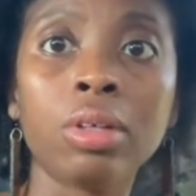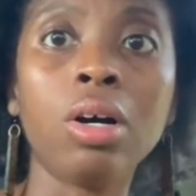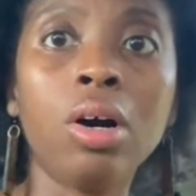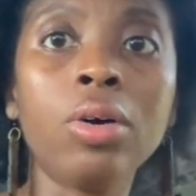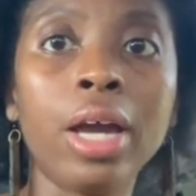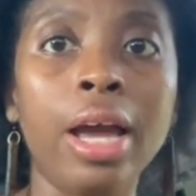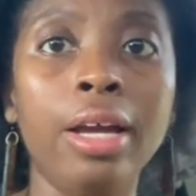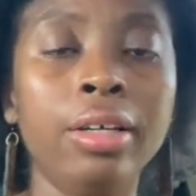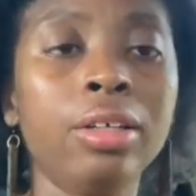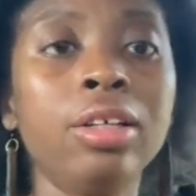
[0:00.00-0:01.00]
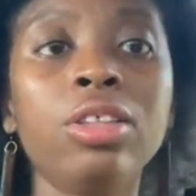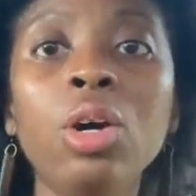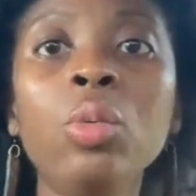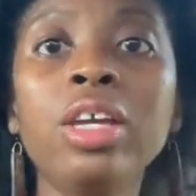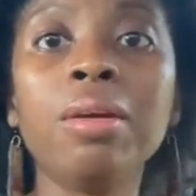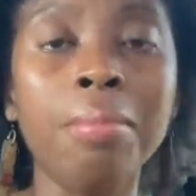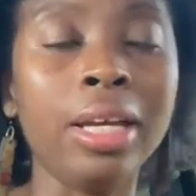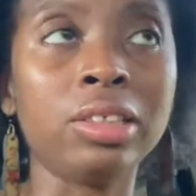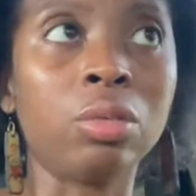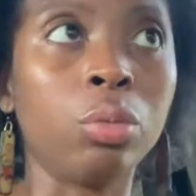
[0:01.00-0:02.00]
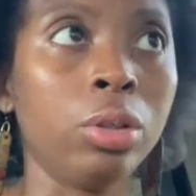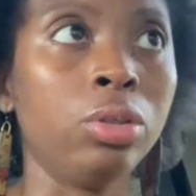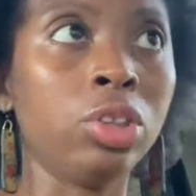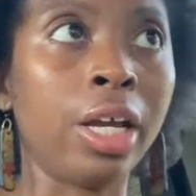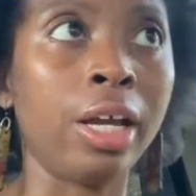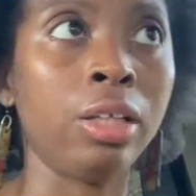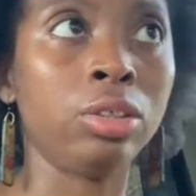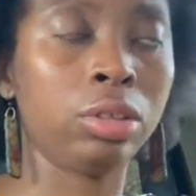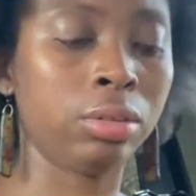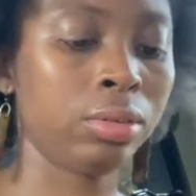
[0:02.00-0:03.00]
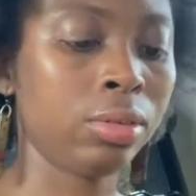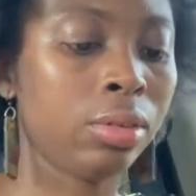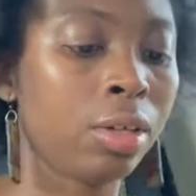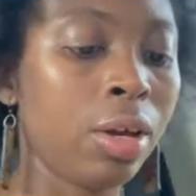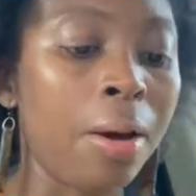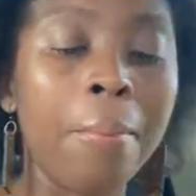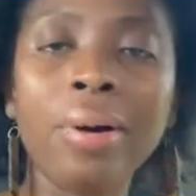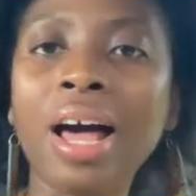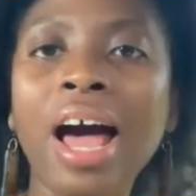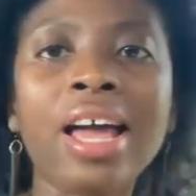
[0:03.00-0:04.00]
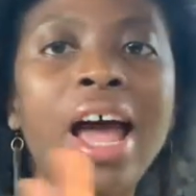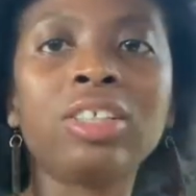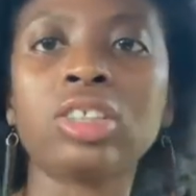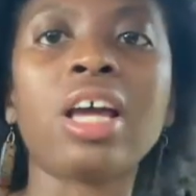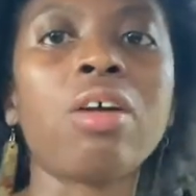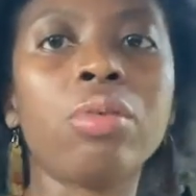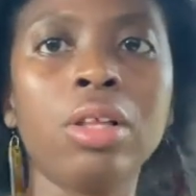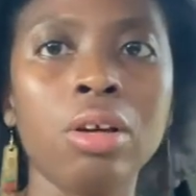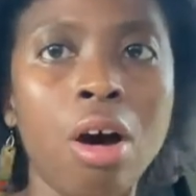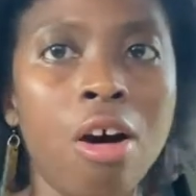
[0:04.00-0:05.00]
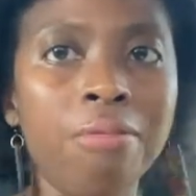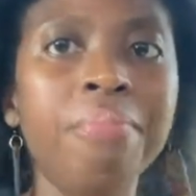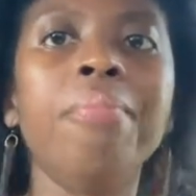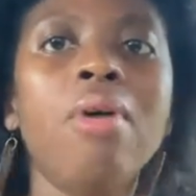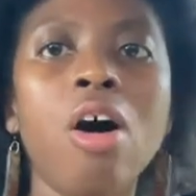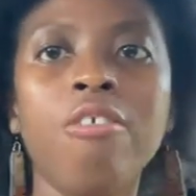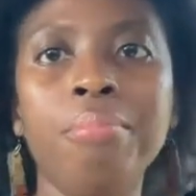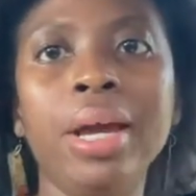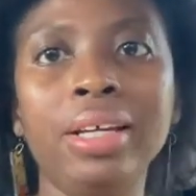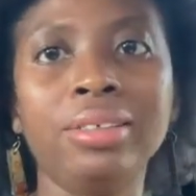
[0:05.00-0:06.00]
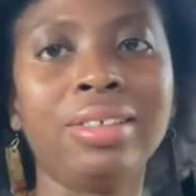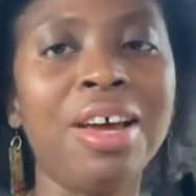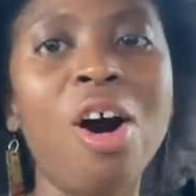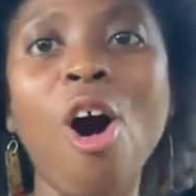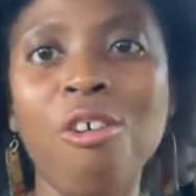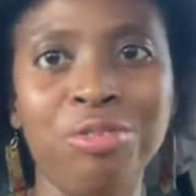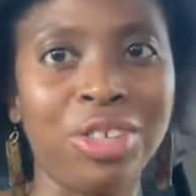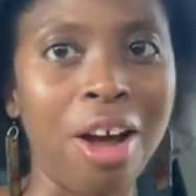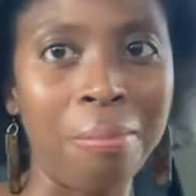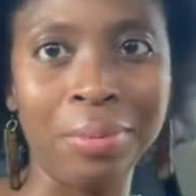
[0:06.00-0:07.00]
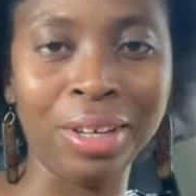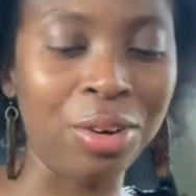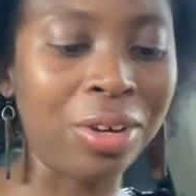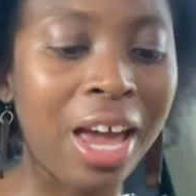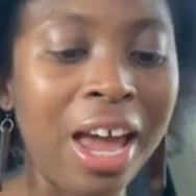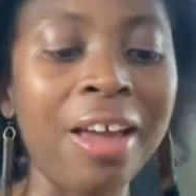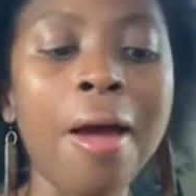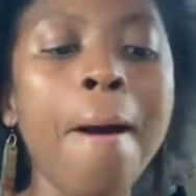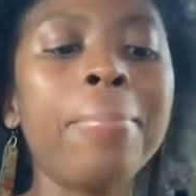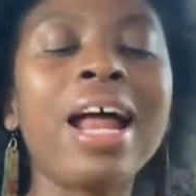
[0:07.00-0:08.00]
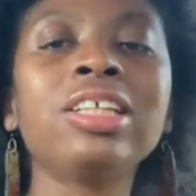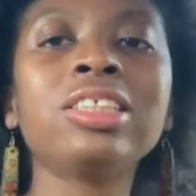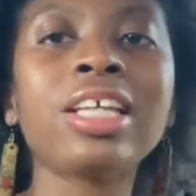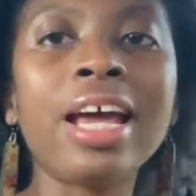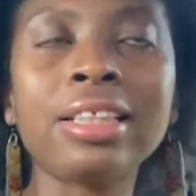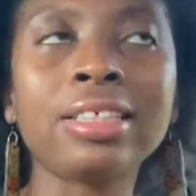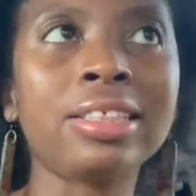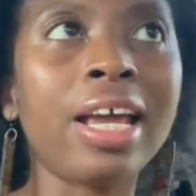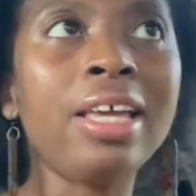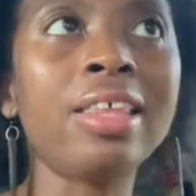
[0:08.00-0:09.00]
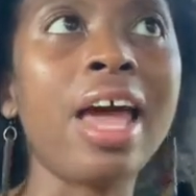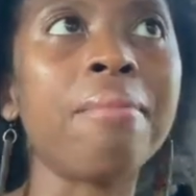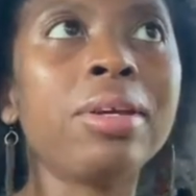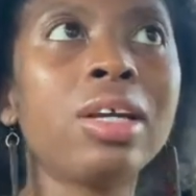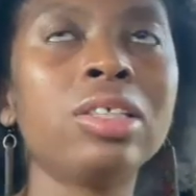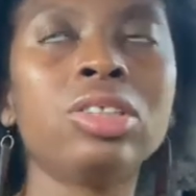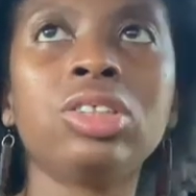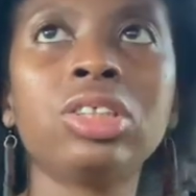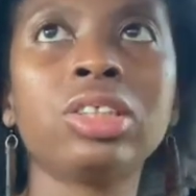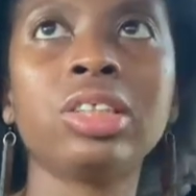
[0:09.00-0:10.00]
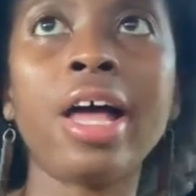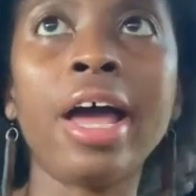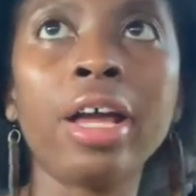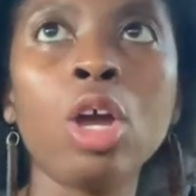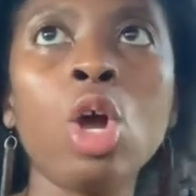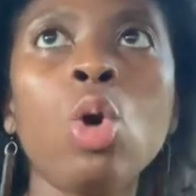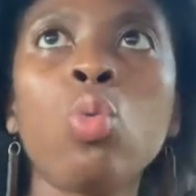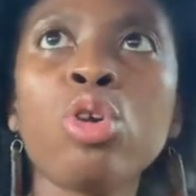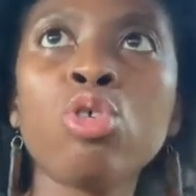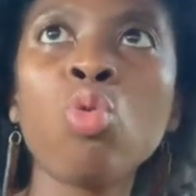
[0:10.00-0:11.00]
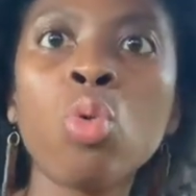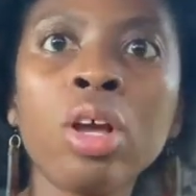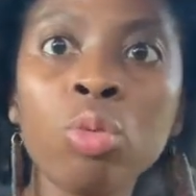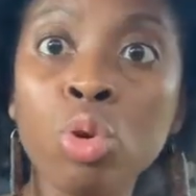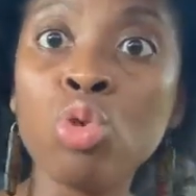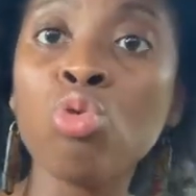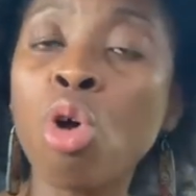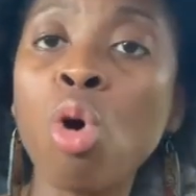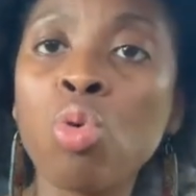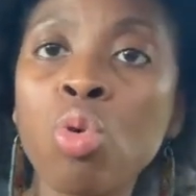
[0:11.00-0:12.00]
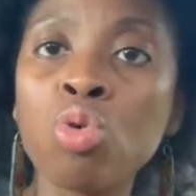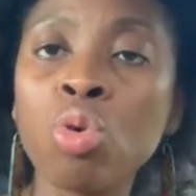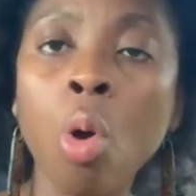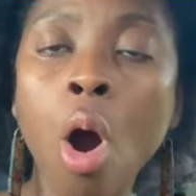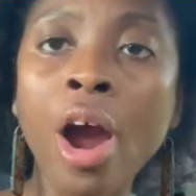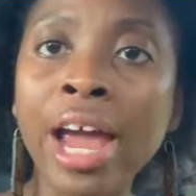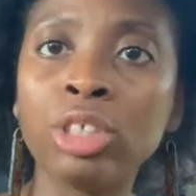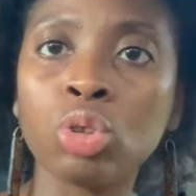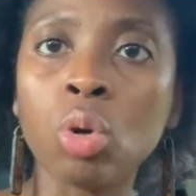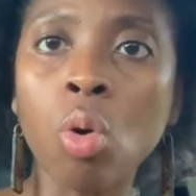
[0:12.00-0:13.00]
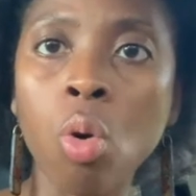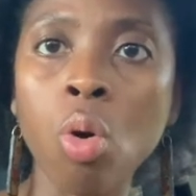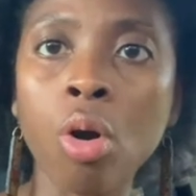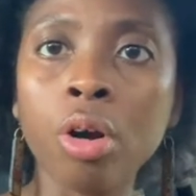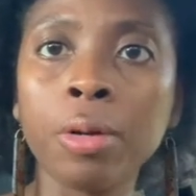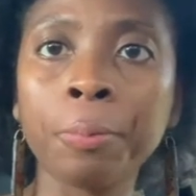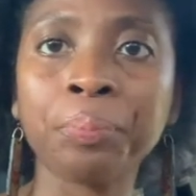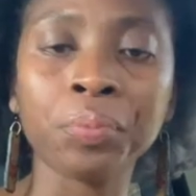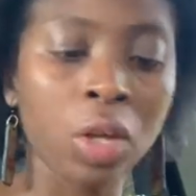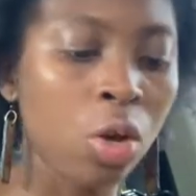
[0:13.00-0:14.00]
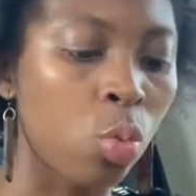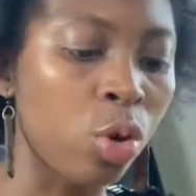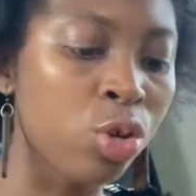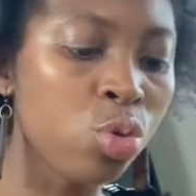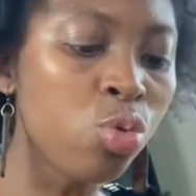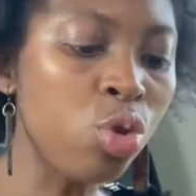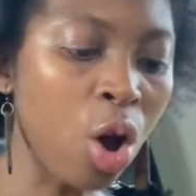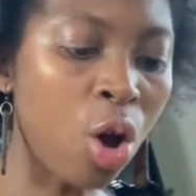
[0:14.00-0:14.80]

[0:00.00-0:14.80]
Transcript: okay, then we can make some real change. But I just got really off base, off topic, okay? But I just had to say that, because it's just like, when you know who you are at your core, when you